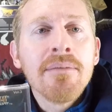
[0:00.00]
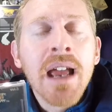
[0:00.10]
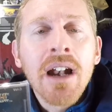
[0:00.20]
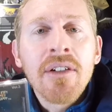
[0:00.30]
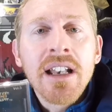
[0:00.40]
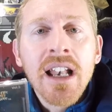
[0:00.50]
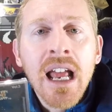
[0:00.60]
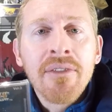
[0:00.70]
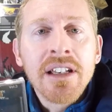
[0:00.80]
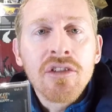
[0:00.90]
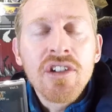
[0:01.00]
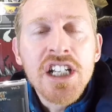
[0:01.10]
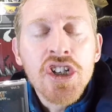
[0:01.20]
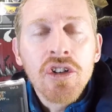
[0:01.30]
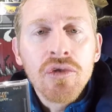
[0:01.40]
married and having 3
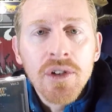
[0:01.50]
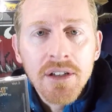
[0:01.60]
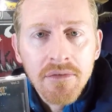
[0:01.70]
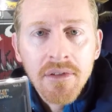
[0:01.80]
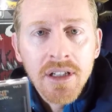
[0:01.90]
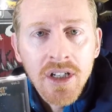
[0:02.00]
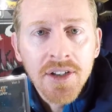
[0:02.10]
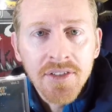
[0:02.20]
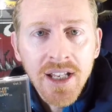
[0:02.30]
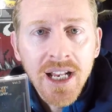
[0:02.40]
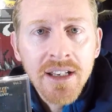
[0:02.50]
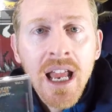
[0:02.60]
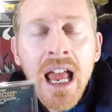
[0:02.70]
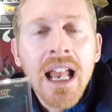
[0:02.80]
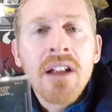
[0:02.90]
children. Do you understand?
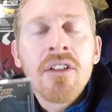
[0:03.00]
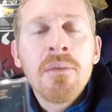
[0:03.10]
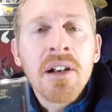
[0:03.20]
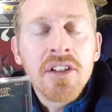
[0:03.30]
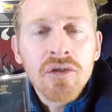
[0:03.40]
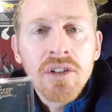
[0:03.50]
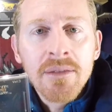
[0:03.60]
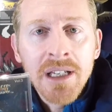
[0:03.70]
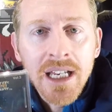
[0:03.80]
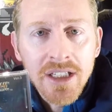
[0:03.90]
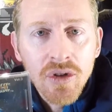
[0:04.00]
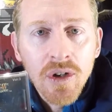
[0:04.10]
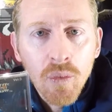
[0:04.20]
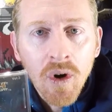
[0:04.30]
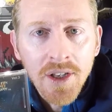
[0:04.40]
And everybody's screaming at you
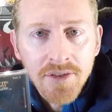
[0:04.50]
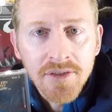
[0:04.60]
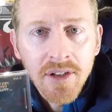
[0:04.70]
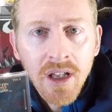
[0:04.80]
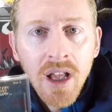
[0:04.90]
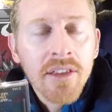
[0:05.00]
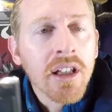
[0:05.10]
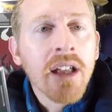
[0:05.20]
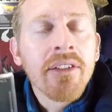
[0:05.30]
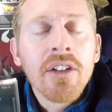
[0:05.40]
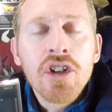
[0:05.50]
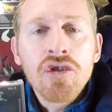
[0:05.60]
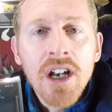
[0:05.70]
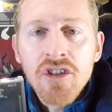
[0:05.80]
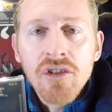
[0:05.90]
at once. The level of
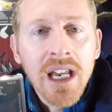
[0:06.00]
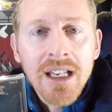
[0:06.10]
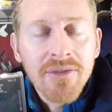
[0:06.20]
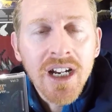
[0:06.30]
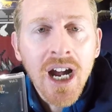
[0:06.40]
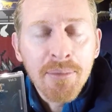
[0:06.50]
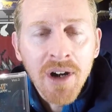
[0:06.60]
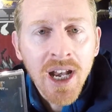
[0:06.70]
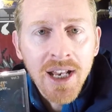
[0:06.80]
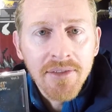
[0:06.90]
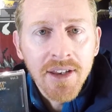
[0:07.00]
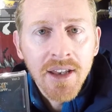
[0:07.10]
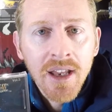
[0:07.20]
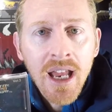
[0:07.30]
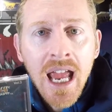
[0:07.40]
stress you can't even comprehend.
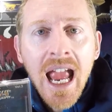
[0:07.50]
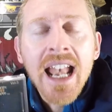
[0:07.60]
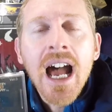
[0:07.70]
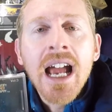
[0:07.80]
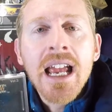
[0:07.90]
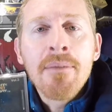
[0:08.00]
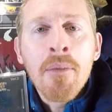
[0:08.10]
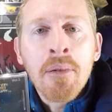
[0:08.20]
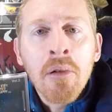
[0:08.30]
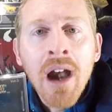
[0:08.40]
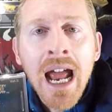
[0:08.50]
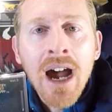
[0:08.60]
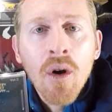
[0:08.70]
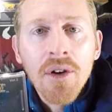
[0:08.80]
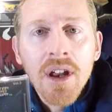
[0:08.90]
And I am
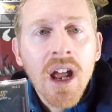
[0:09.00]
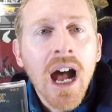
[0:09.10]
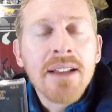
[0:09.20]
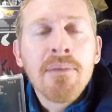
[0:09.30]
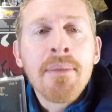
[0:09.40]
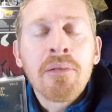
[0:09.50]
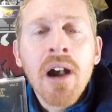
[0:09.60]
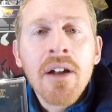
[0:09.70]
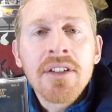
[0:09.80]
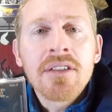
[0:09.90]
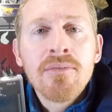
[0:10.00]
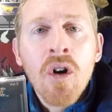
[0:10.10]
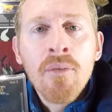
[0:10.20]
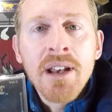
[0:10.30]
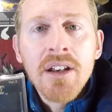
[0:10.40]
my proudest
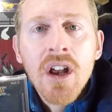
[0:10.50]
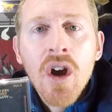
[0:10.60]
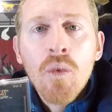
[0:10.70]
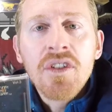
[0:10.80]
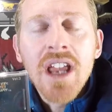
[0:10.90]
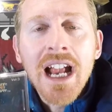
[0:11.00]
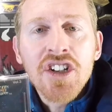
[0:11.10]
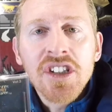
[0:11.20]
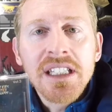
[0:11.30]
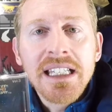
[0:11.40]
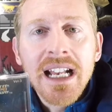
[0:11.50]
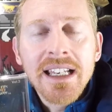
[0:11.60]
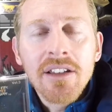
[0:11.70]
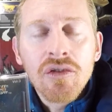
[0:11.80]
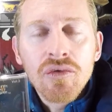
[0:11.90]
moment was actually
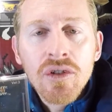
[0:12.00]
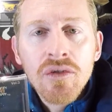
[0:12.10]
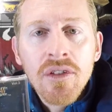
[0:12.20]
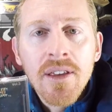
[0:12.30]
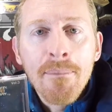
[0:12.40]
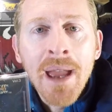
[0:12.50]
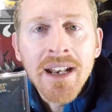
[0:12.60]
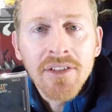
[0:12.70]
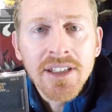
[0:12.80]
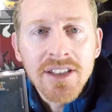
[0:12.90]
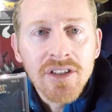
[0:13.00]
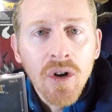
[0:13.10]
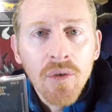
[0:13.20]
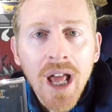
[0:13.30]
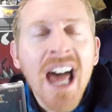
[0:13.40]
getting through the penalty
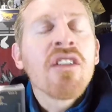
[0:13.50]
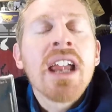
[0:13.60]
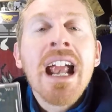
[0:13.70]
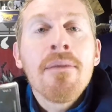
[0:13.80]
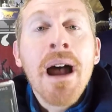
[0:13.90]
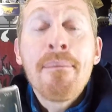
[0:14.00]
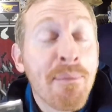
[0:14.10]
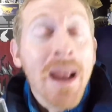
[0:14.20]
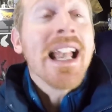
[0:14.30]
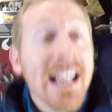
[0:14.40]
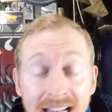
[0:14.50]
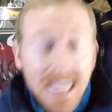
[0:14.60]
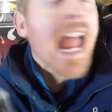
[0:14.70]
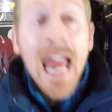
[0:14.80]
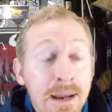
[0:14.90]
zone. I don't care about beating the
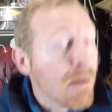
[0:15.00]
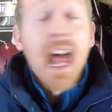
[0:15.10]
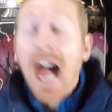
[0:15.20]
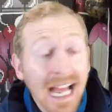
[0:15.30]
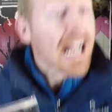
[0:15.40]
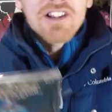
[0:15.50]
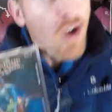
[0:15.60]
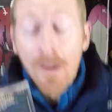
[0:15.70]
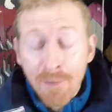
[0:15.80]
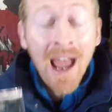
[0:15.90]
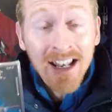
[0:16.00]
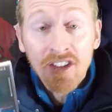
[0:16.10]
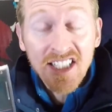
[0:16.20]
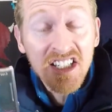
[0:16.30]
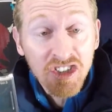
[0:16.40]
game! I got to the
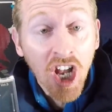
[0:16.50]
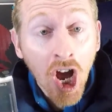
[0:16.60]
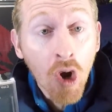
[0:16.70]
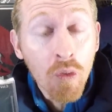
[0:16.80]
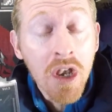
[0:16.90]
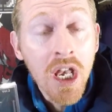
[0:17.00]
penalty zone!